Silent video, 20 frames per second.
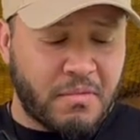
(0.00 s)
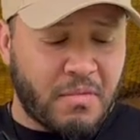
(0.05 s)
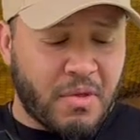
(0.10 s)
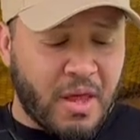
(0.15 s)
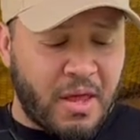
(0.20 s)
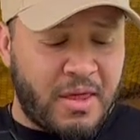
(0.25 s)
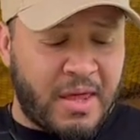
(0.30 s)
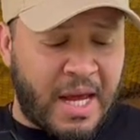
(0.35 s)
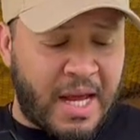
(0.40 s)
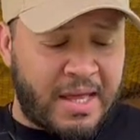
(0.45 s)

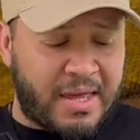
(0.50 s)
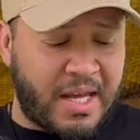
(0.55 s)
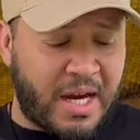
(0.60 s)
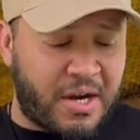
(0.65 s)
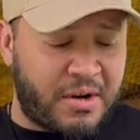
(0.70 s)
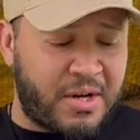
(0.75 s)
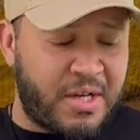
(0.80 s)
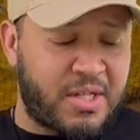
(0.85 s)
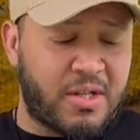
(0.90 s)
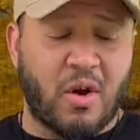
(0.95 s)
that
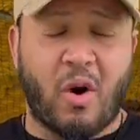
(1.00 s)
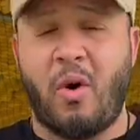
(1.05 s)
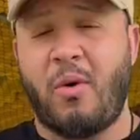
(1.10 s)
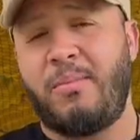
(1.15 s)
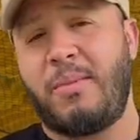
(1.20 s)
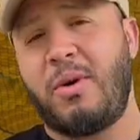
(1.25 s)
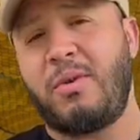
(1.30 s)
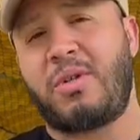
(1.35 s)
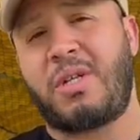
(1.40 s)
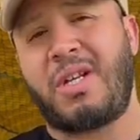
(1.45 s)
there is
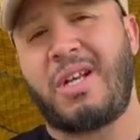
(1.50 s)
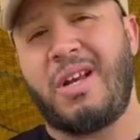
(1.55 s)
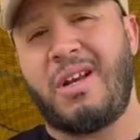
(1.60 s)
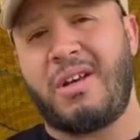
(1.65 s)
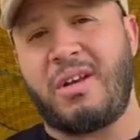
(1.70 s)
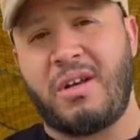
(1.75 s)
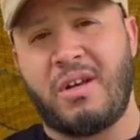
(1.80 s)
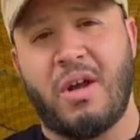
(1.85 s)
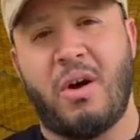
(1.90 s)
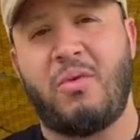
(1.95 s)
almost
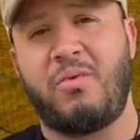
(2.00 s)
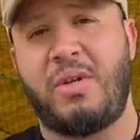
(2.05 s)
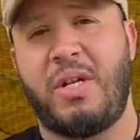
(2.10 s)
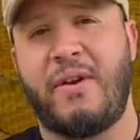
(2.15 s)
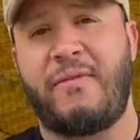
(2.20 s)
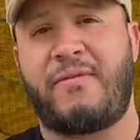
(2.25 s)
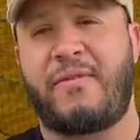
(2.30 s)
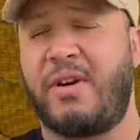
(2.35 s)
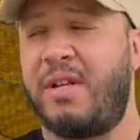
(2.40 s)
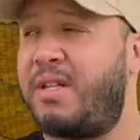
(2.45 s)
no
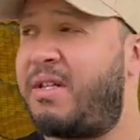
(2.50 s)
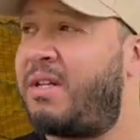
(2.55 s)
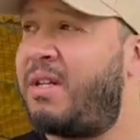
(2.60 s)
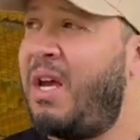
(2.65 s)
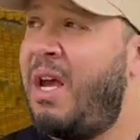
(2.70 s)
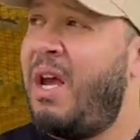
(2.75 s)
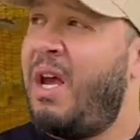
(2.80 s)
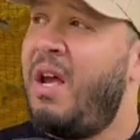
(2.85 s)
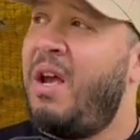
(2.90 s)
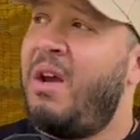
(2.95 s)
difference
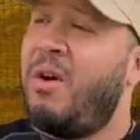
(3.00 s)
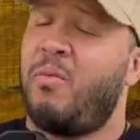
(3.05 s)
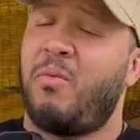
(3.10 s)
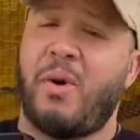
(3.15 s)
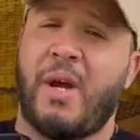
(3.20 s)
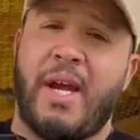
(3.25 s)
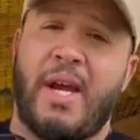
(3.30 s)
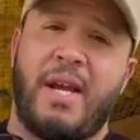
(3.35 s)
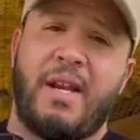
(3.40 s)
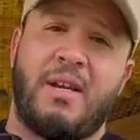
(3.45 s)

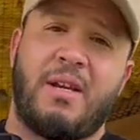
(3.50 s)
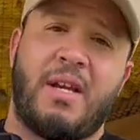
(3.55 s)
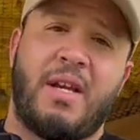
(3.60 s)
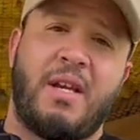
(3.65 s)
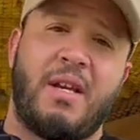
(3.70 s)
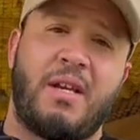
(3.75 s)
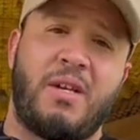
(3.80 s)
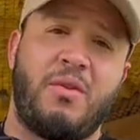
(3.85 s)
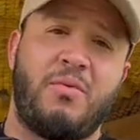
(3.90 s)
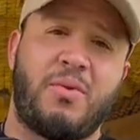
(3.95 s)
when
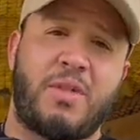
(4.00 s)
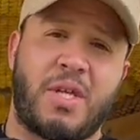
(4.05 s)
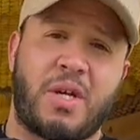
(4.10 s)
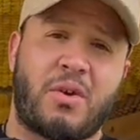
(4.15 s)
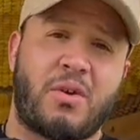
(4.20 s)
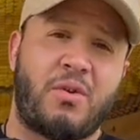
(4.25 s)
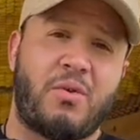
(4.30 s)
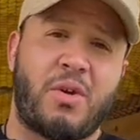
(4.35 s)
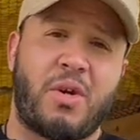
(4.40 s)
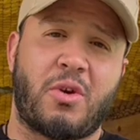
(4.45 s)
you
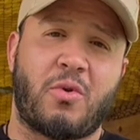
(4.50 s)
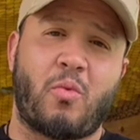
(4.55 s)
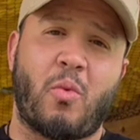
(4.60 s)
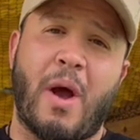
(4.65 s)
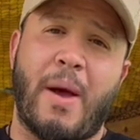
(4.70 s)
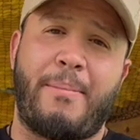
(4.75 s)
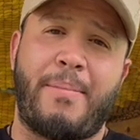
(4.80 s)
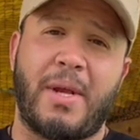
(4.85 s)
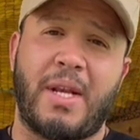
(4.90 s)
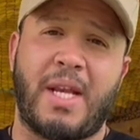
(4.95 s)
zero your
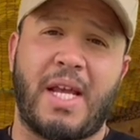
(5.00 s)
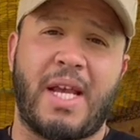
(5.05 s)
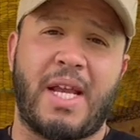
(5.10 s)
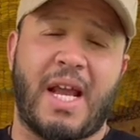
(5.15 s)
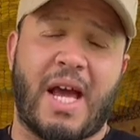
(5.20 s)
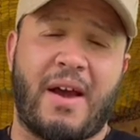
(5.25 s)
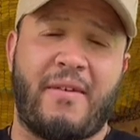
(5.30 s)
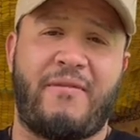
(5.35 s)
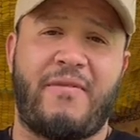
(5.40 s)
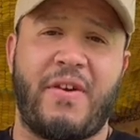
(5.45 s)
weapon in
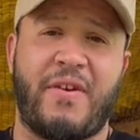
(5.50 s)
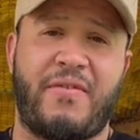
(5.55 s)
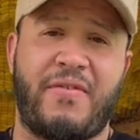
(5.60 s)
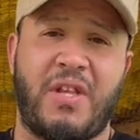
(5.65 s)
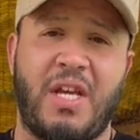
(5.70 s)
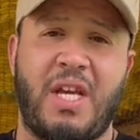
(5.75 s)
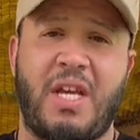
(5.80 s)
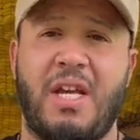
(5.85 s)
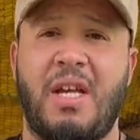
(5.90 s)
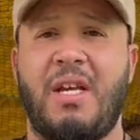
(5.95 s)
at
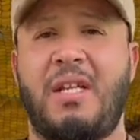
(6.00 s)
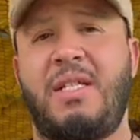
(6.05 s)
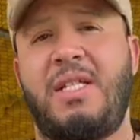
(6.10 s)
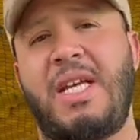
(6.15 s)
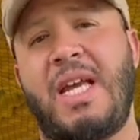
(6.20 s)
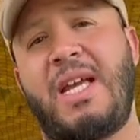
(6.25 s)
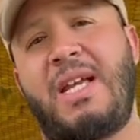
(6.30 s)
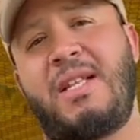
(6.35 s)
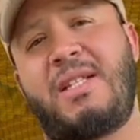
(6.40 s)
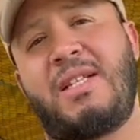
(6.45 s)
50,
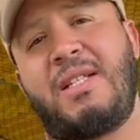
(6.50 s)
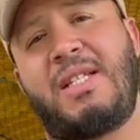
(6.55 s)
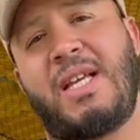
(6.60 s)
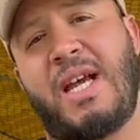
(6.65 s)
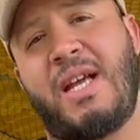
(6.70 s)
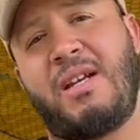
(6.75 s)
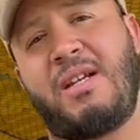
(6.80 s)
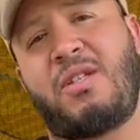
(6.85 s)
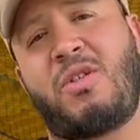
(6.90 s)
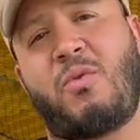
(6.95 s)
take it to
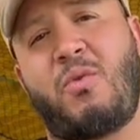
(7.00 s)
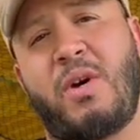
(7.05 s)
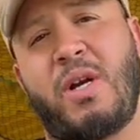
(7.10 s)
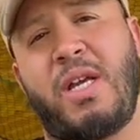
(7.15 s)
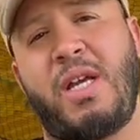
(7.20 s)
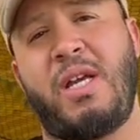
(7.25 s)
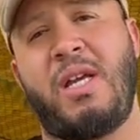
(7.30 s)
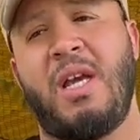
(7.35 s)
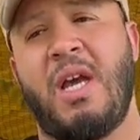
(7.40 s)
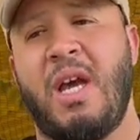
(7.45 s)
10 to
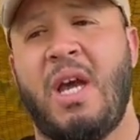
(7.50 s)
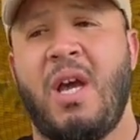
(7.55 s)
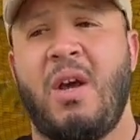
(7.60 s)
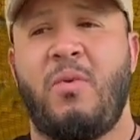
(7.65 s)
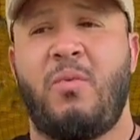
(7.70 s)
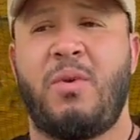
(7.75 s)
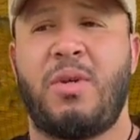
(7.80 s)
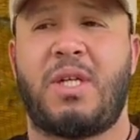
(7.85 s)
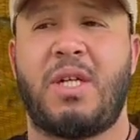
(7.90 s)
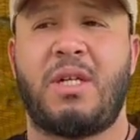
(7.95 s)
20,
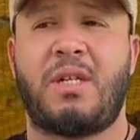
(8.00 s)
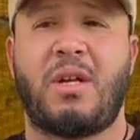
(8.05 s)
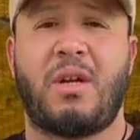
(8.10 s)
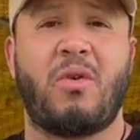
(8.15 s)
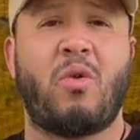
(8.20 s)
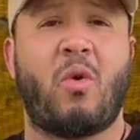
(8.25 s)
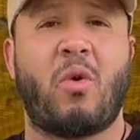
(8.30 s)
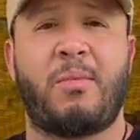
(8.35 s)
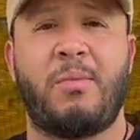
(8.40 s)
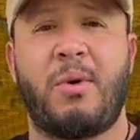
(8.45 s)
which is a
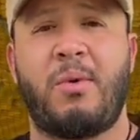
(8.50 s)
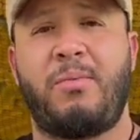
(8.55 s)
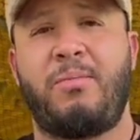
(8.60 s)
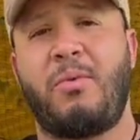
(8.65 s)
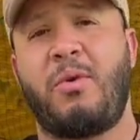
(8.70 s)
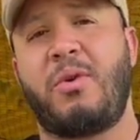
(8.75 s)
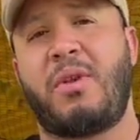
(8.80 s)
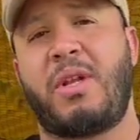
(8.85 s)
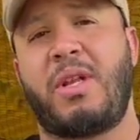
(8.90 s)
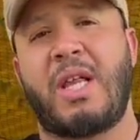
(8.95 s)
normal,
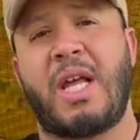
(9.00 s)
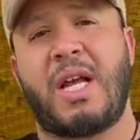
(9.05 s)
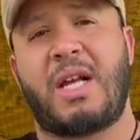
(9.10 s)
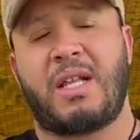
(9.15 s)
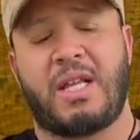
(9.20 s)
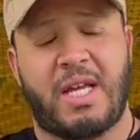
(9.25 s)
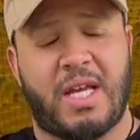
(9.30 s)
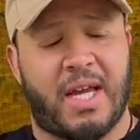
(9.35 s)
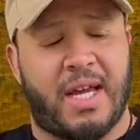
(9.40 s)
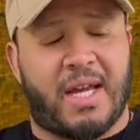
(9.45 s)
more than
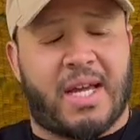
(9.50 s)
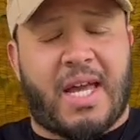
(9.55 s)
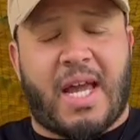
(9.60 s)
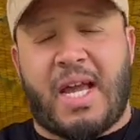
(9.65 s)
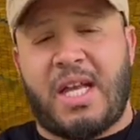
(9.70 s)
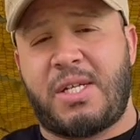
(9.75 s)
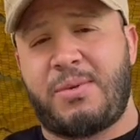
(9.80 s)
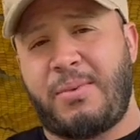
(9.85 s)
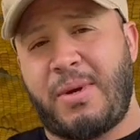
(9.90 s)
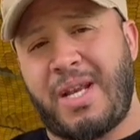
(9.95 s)
likely,
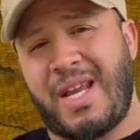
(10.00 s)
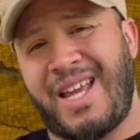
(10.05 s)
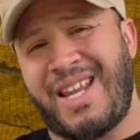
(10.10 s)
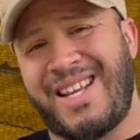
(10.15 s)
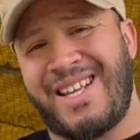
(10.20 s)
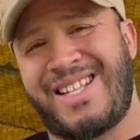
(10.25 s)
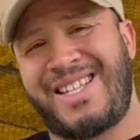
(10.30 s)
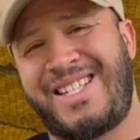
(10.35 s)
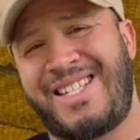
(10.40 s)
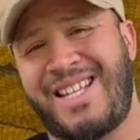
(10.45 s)
engagement in
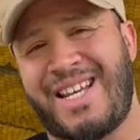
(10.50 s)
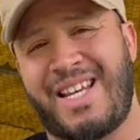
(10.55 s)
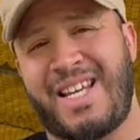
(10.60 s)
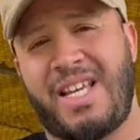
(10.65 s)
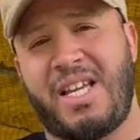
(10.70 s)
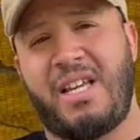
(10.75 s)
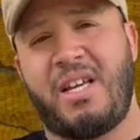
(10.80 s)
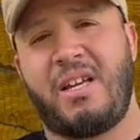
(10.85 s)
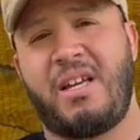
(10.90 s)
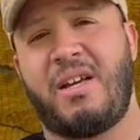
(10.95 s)
a
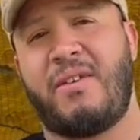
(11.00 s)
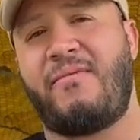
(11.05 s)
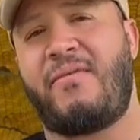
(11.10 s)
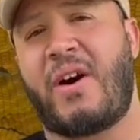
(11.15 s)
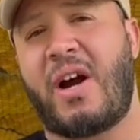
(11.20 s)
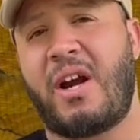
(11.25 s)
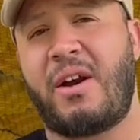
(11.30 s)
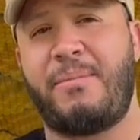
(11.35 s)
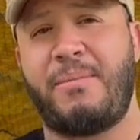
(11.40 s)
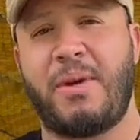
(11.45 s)
city
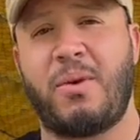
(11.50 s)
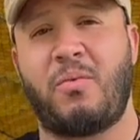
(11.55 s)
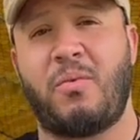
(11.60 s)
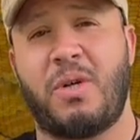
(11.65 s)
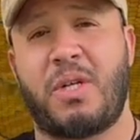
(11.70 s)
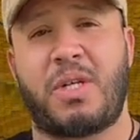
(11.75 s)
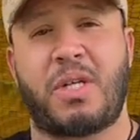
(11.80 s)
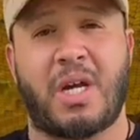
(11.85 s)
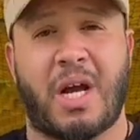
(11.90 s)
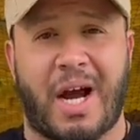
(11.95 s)
environment,
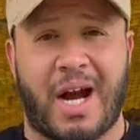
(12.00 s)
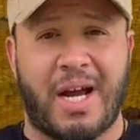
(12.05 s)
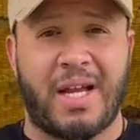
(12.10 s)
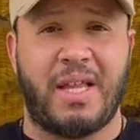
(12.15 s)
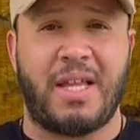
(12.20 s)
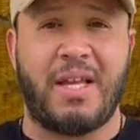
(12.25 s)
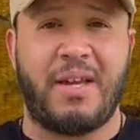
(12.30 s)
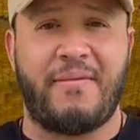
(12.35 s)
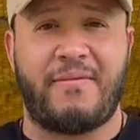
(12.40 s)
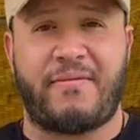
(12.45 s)
which I
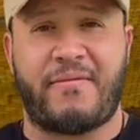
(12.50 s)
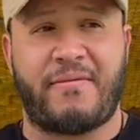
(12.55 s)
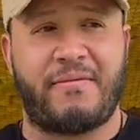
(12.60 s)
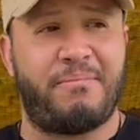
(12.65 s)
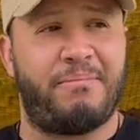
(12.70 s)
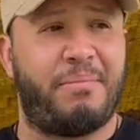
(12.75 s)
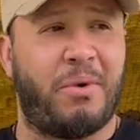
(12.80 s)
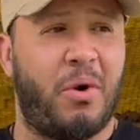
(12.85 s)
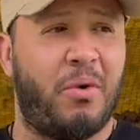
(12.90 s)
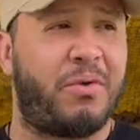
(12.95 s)
live
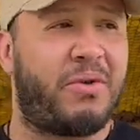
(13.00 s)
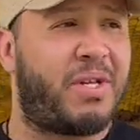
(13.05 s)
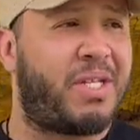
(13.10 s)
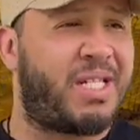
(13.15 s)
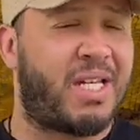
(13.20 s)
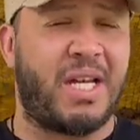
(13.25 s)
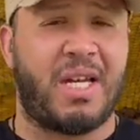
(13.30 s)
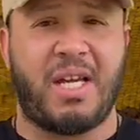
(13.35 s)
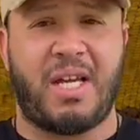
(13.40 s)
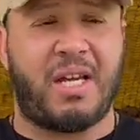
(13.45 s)
both
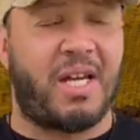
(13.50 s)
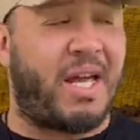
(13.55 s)
city